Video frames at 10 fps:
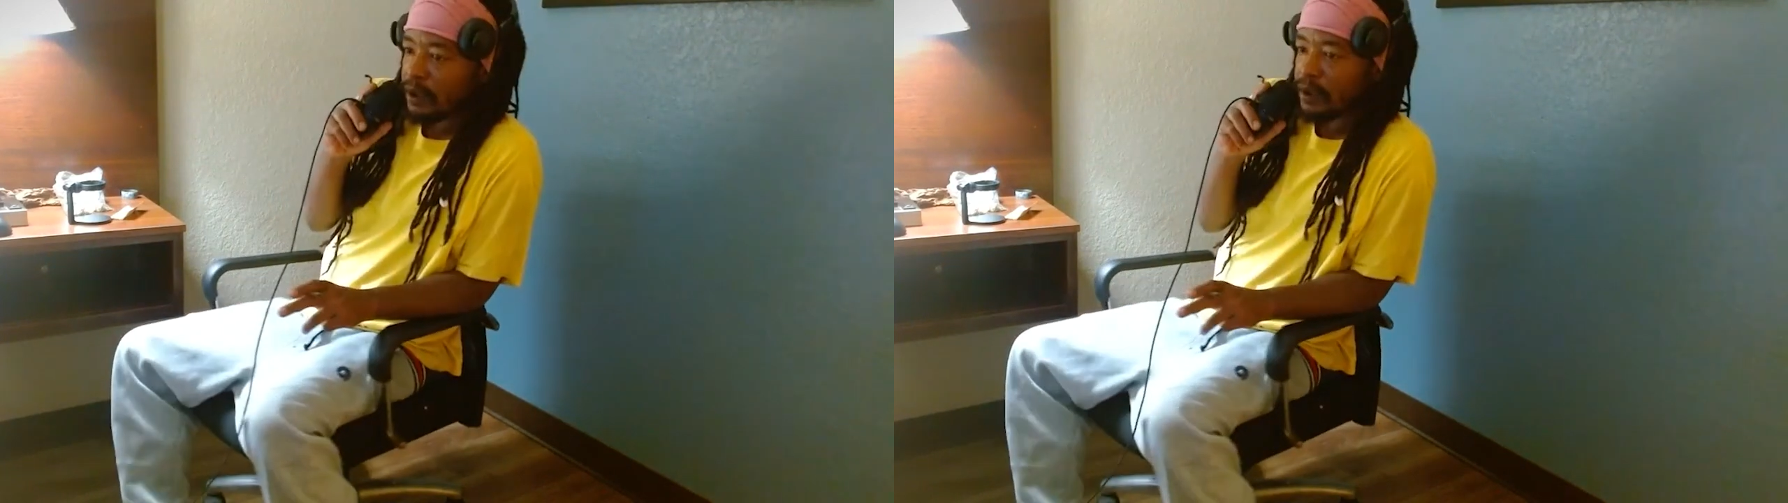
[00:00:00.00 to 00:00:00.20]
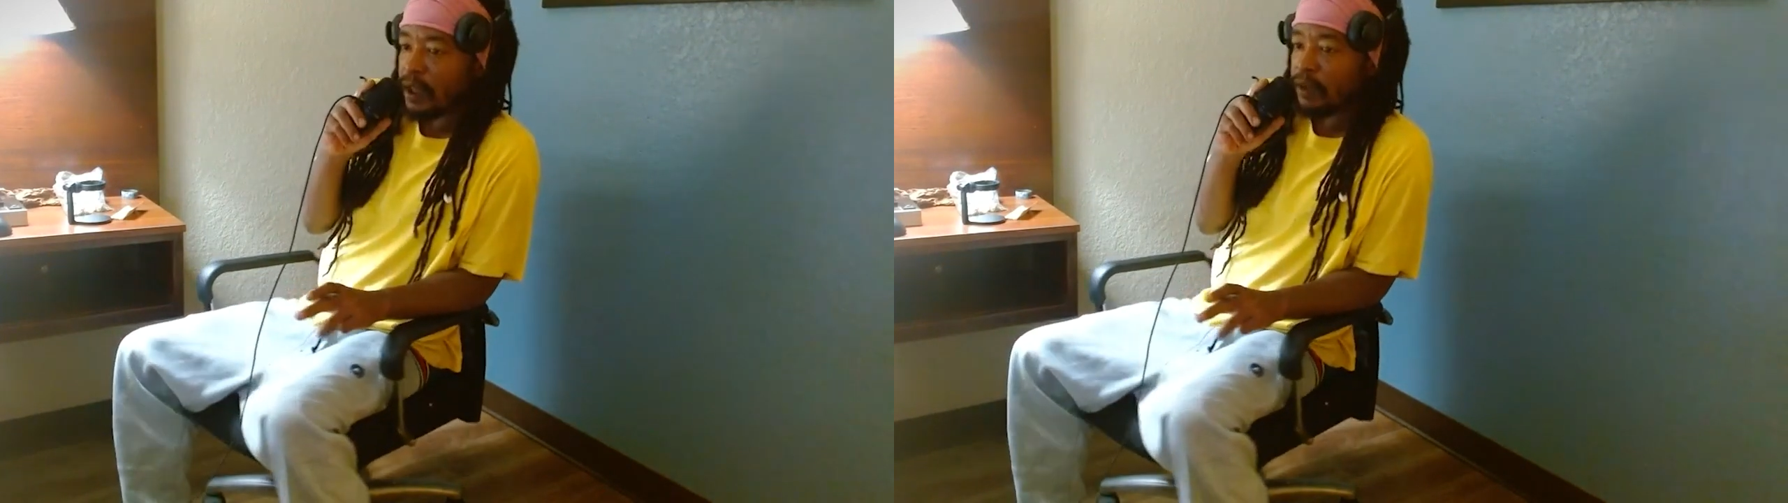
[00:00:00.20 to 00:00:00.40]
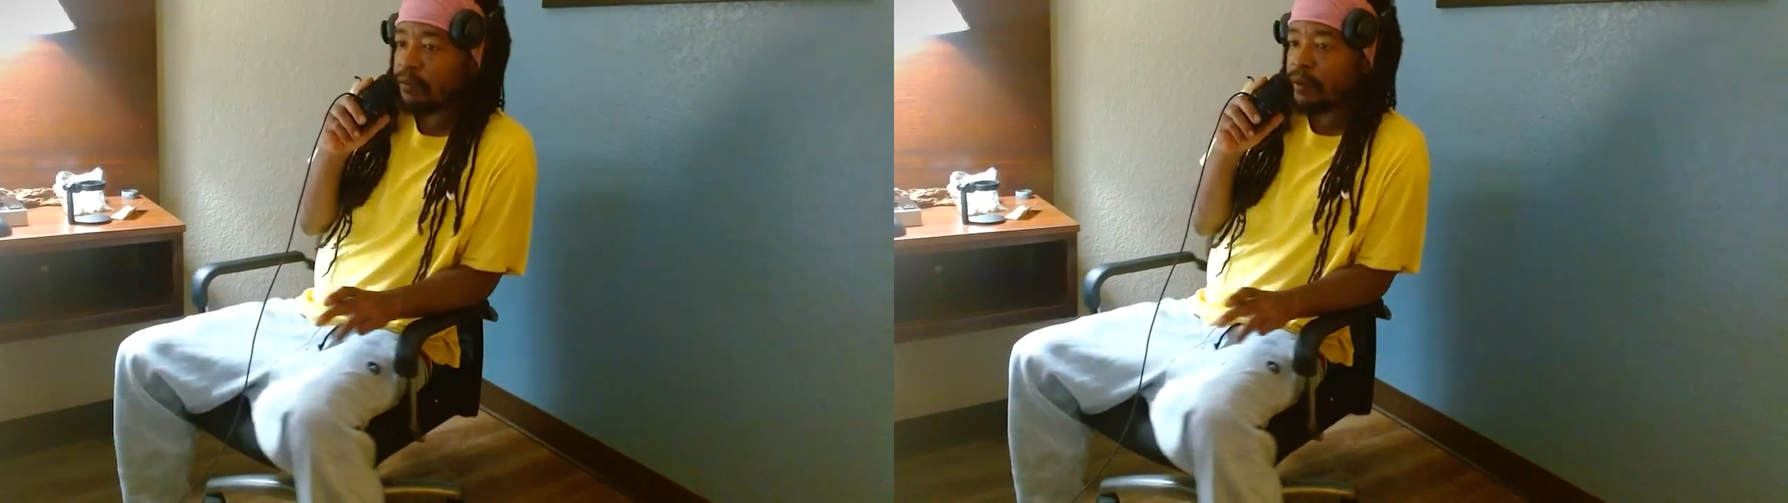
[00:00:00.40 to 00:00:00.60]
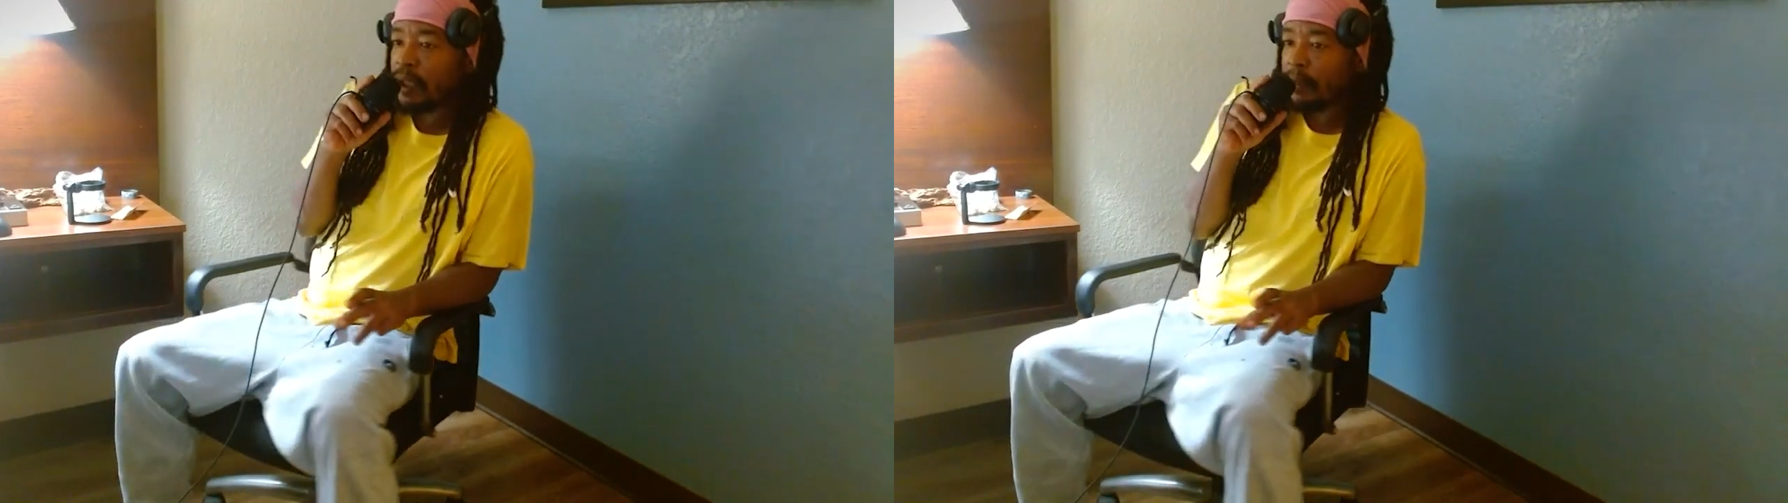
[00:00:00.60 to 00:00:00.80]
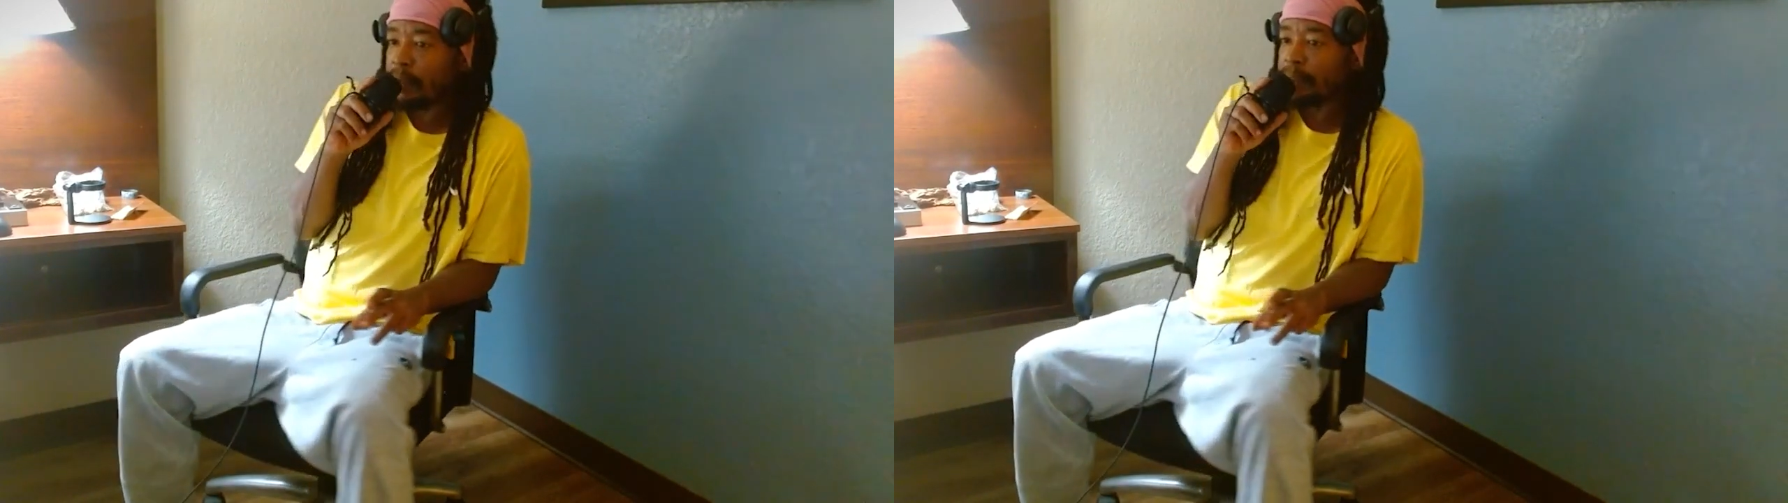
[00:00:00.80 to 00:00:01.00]
they've
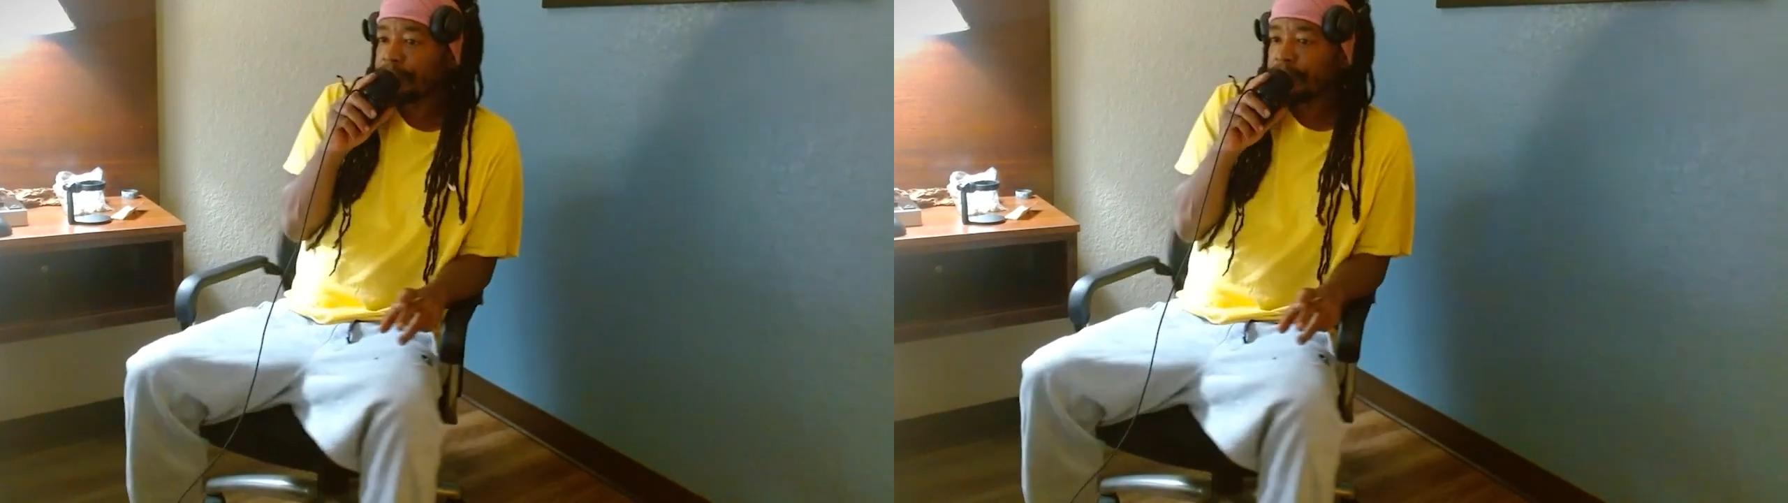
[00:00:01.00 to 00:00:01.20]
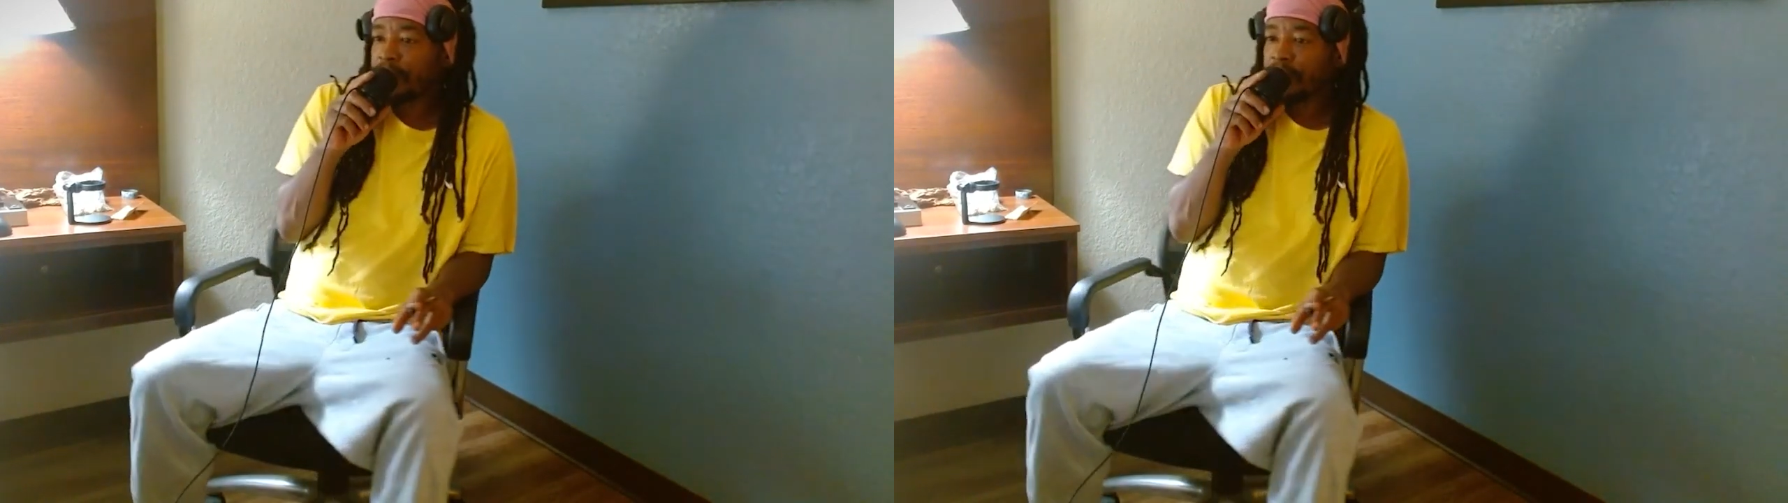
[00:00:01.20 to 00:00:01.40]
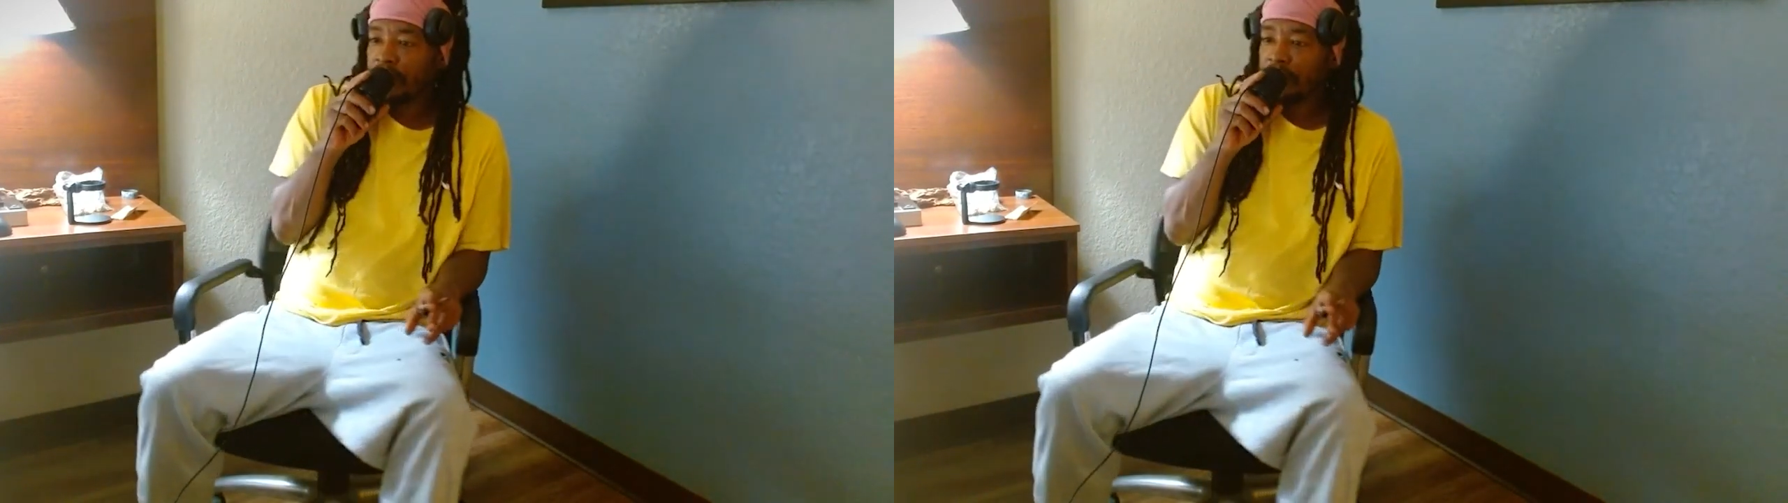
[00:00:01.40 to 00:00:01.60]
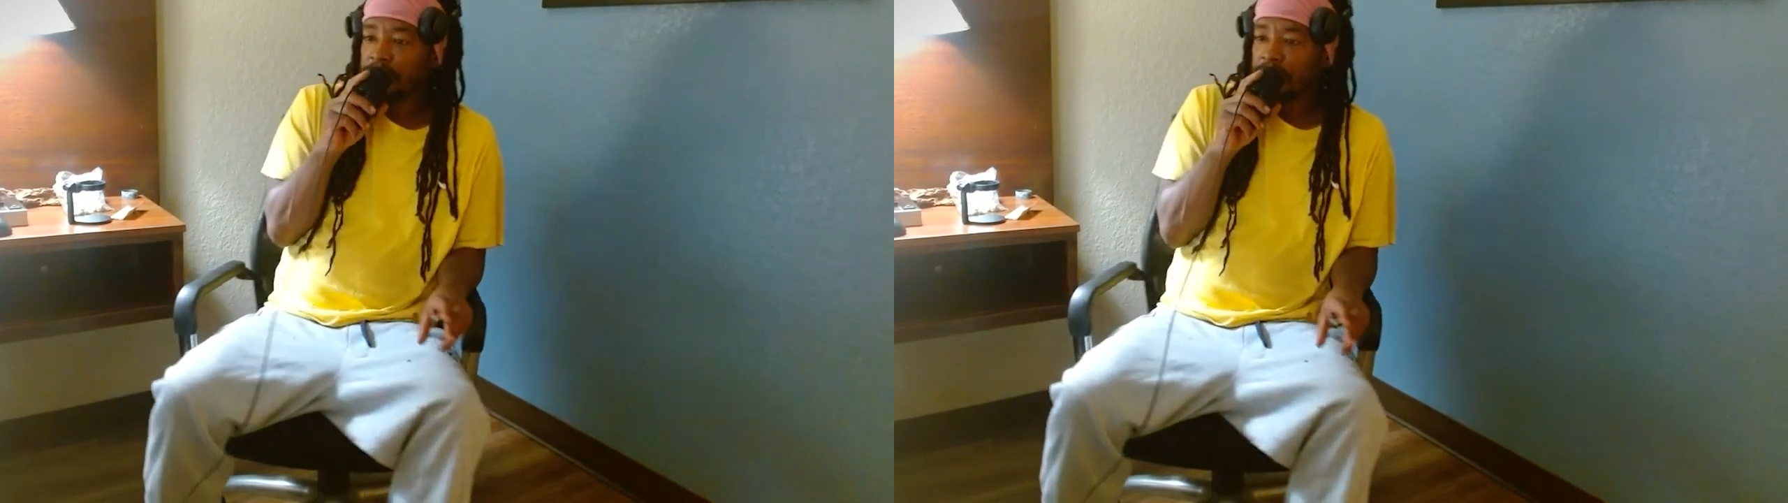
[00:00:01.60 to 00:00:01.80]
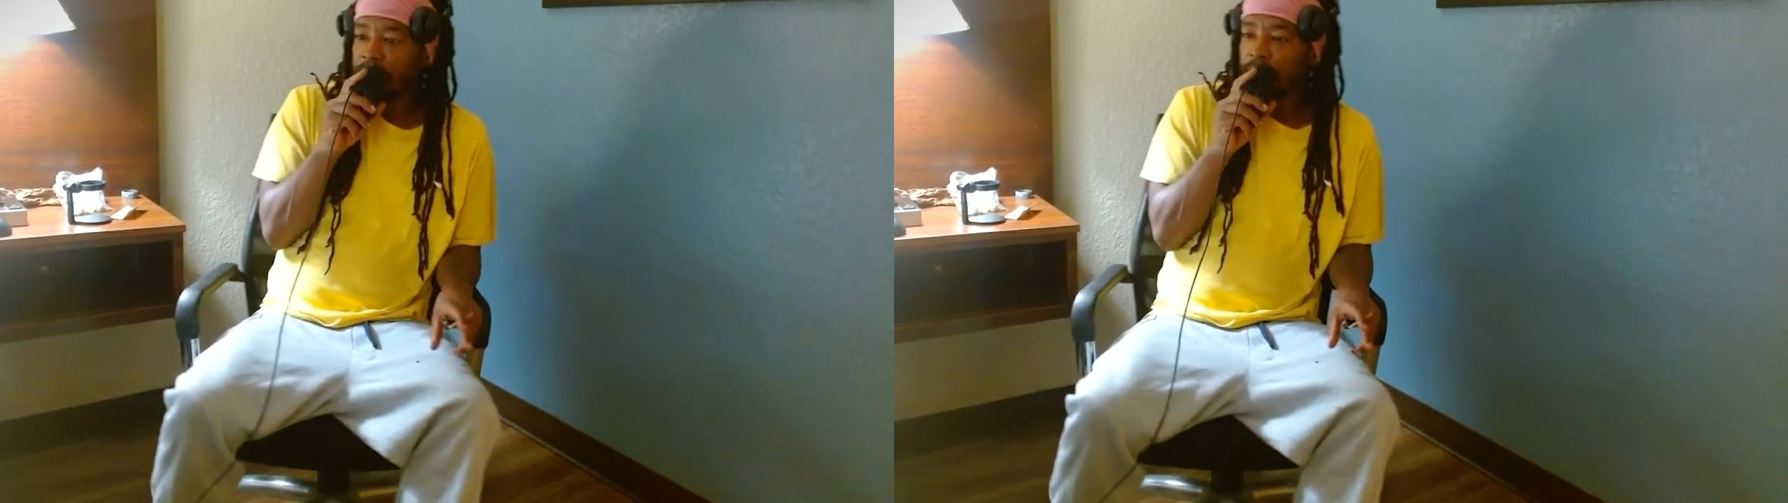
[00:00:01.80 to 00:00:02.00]
kept the good stuff